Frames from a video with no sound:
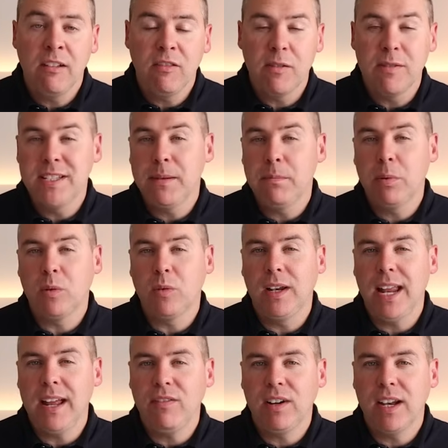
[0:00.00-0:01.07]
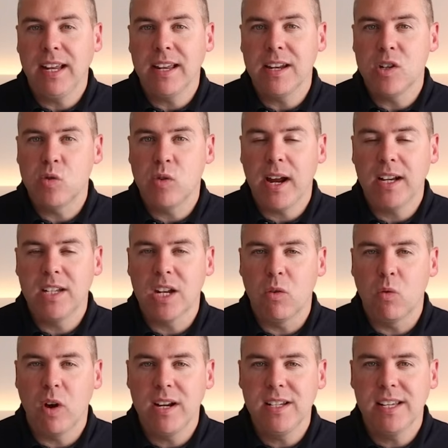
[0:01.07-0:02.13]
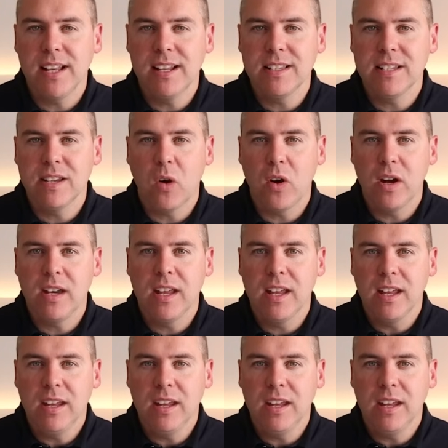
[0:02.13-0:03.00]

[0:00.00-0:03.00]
With a simple left click and drag to the right hand side,